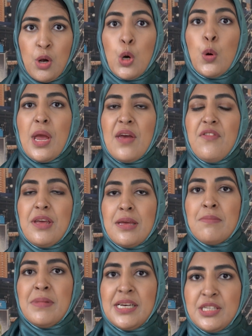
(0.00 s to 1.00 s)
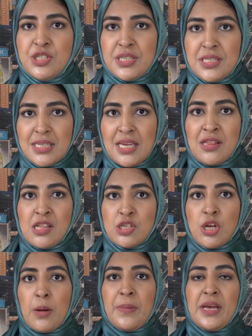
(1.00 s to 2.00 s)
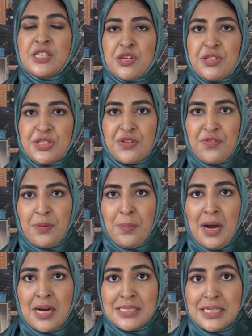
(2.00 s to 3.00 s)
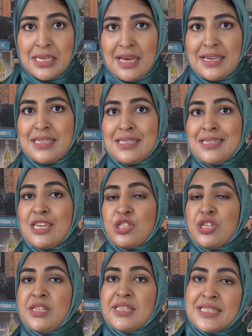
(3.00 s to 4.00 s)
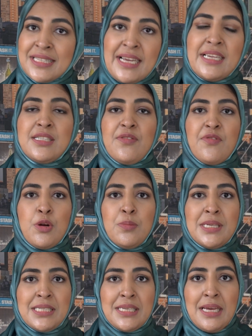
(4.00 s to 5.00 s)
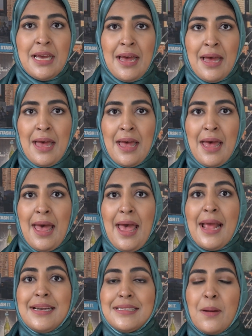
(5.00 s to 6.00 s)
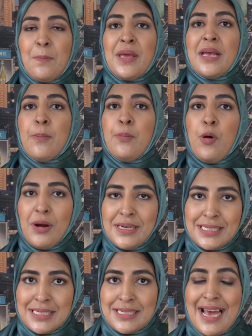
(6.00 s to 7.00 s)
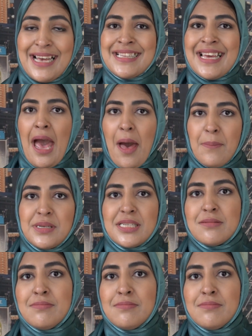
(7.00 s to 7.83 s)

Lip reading: Whoever emerges in the top echelons of the party, like its National Executive Committee, end up being appointed as cabinet